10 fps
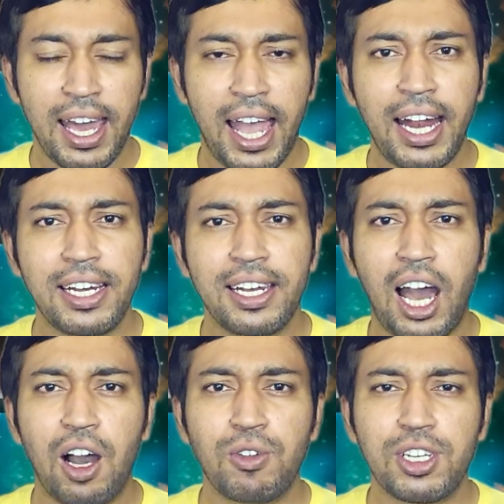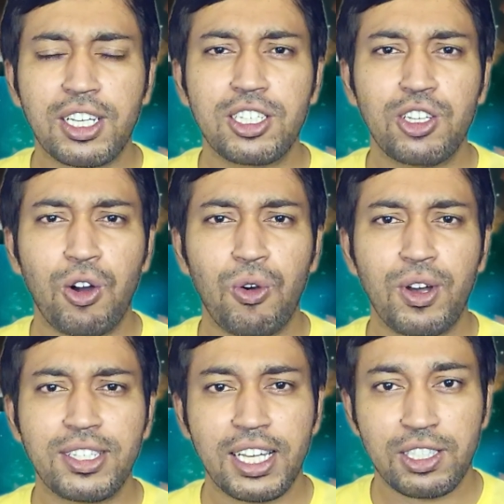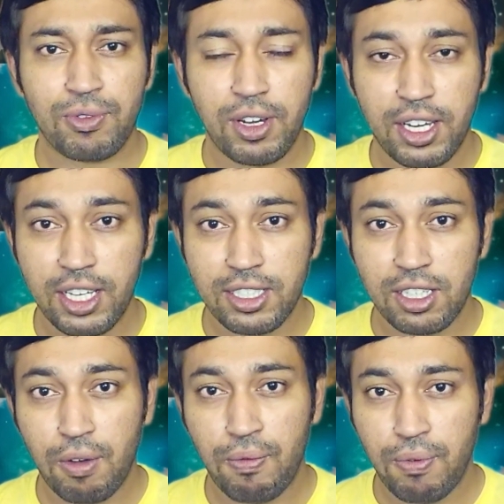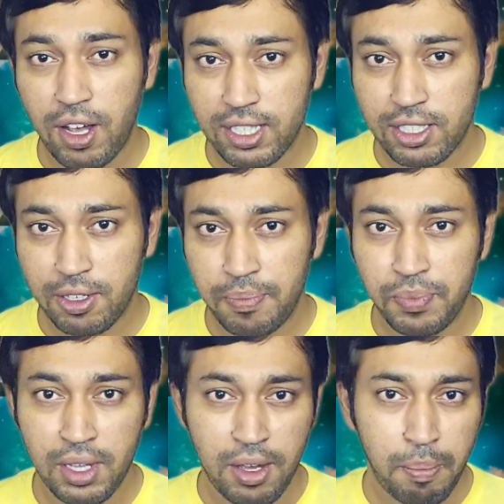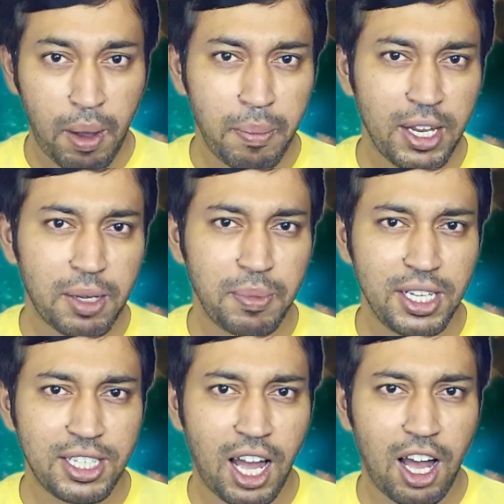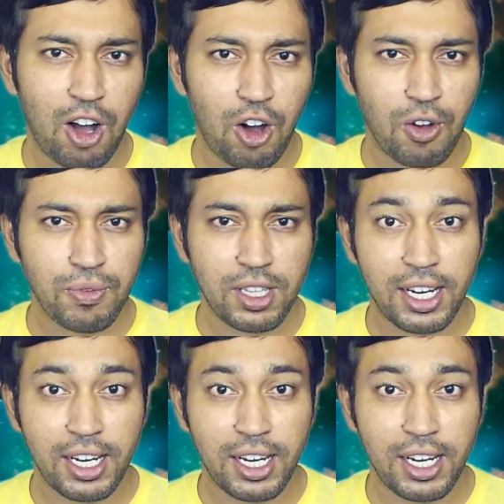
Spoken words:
And now Tuxedo OS has released the first public beta of